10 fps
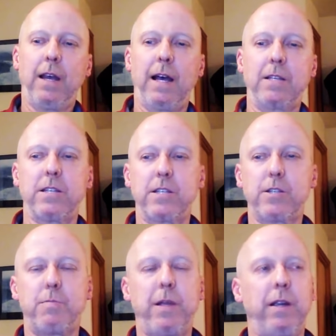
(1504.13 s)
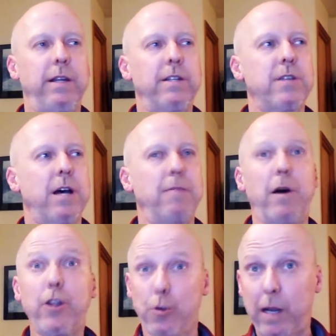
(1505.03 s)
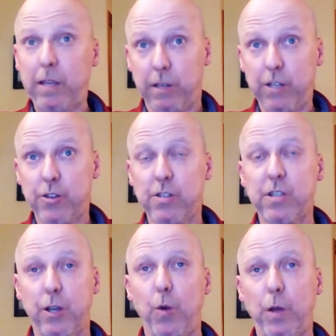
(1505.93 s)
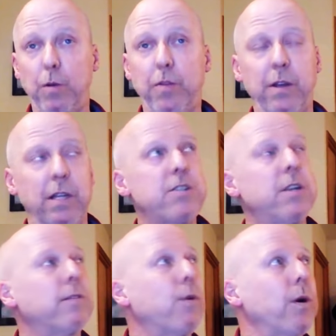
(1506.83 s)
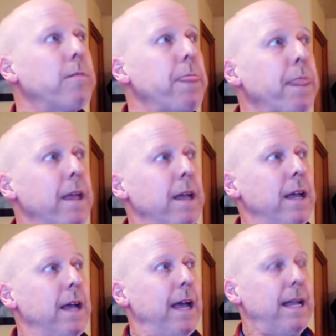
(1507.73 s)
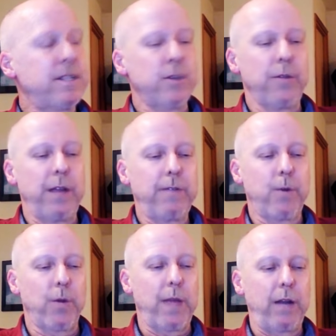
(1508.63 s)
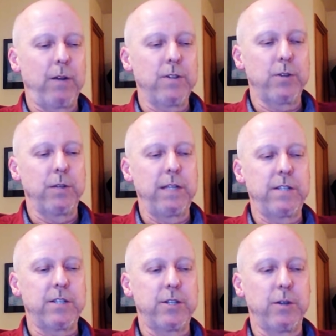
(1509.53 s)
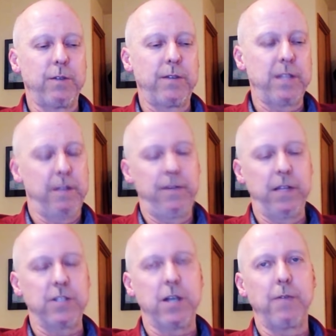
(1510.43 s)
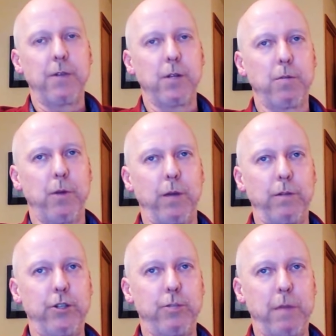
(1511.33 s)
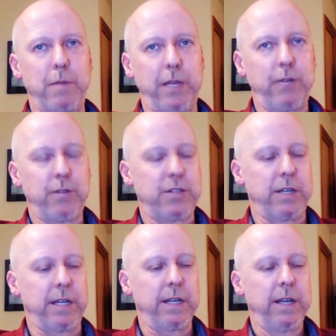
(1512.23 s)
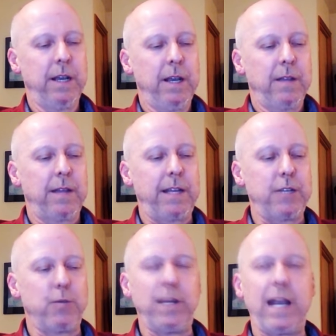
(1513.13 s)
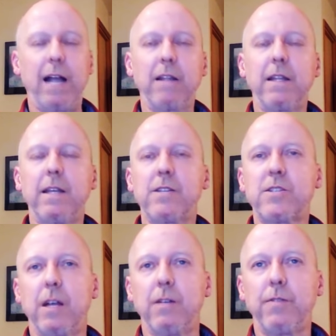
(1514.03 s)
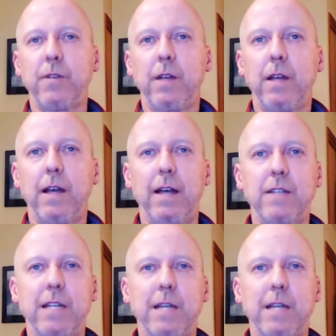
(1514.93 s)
has experienced the hum under the right conditions and knowing what they're listening for. And so therefore, that also leads us to a philosophical point which you might be interested in. That is, reality itself has a